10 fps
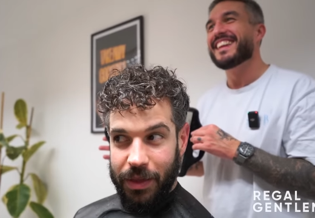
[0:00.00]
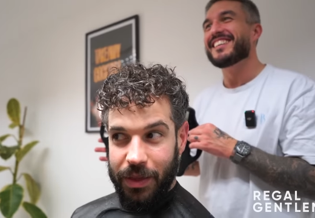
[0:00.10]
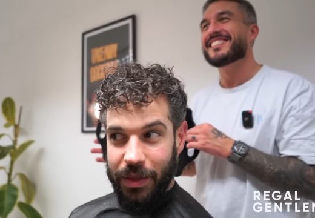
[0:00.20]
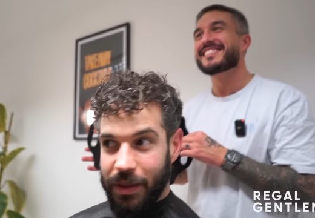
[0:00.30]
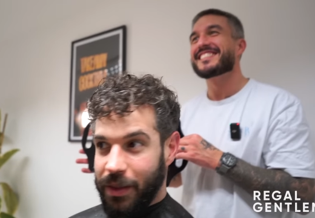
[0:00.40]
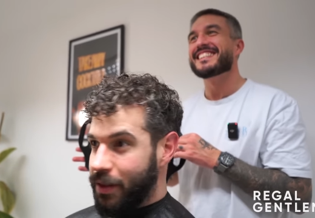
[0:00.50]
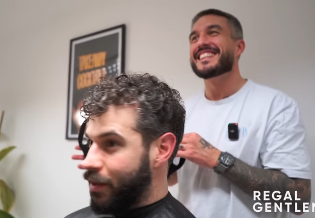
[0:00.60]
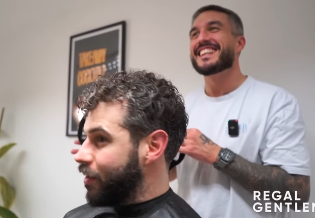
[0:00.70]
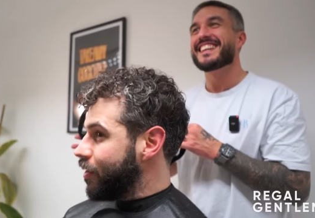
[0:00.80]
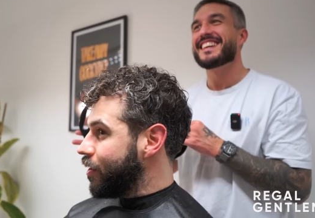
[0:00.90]
Speaker 1: uh, I'll just sit
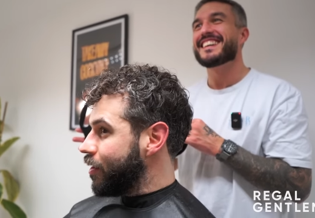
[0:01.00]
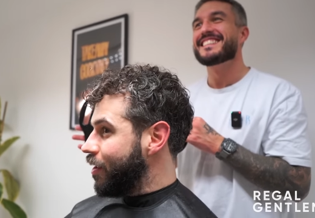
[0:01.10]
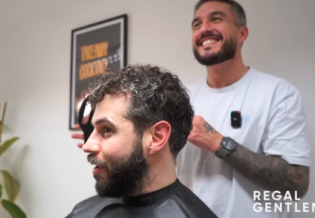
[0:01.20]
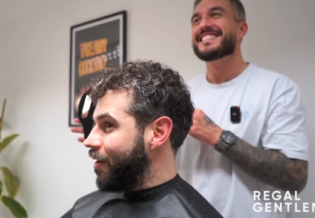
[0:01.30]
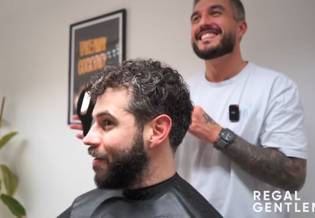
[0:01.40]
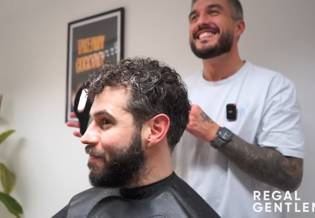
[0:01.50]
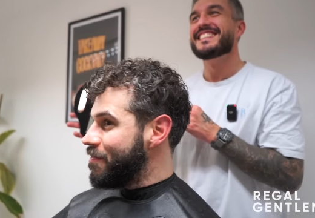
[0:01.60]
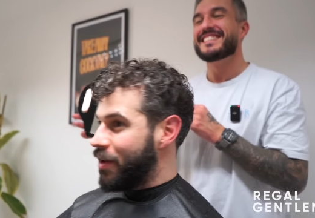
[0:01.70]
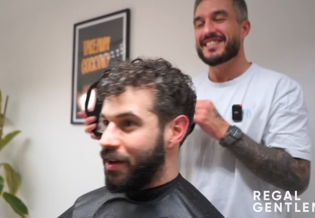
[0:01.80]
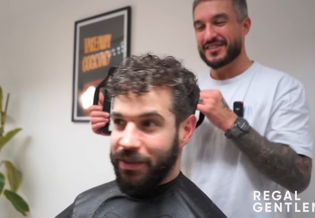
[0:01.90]
in like that. Yeah.
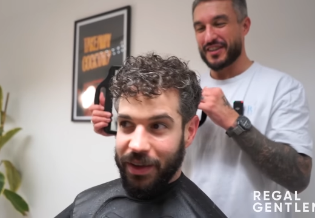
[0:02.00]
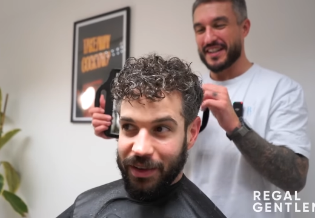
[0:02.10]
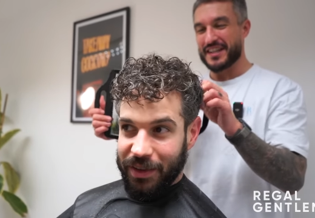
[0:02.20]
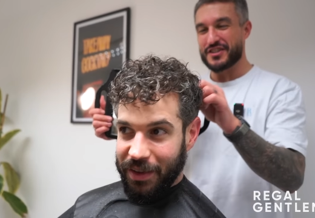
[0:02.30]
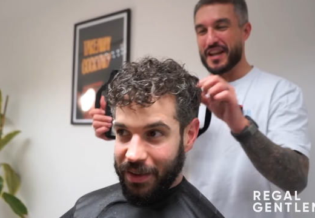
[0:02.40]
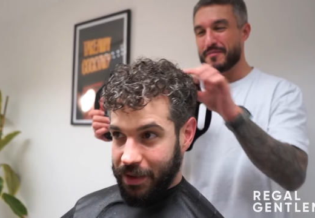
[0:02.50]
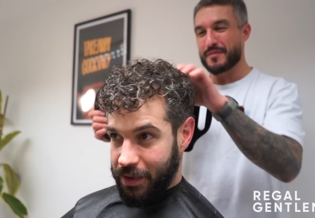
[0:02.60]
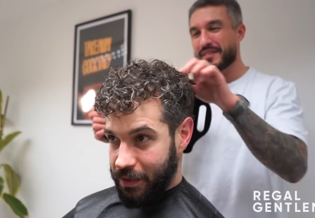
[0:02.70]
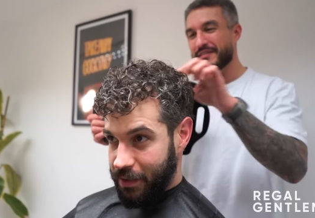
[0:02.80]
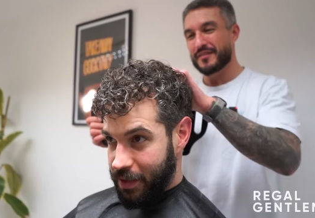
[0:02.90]
Perfect. It's got a nice shape.
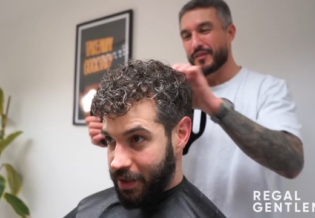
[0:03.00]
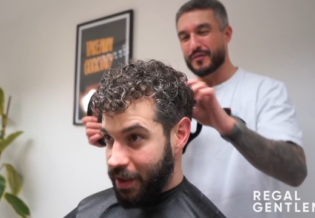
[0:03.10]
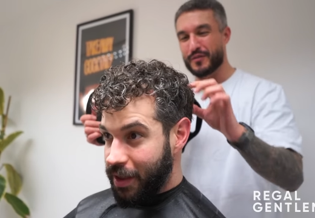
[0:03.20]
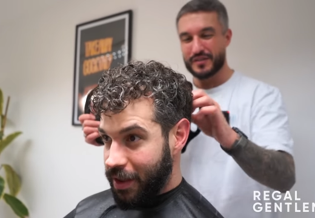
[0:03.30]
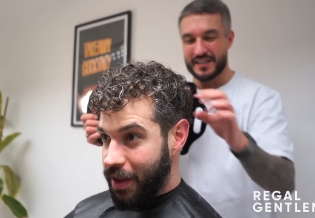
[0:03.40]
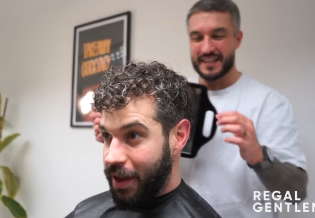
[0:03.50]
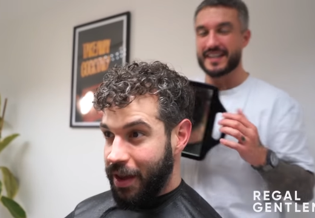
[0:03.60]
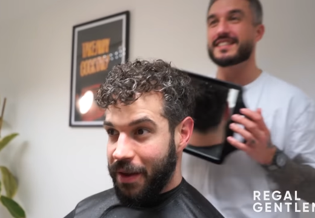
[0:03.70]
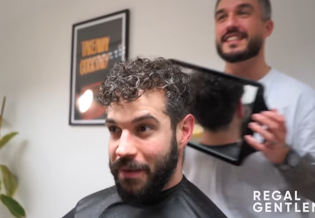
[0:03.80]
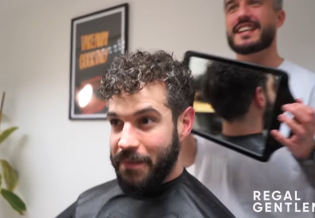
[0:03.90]
All falls yeah, in
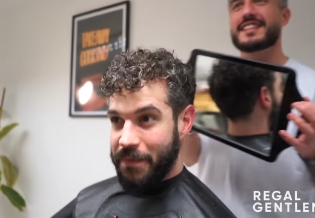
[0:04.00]
nicely, yeah.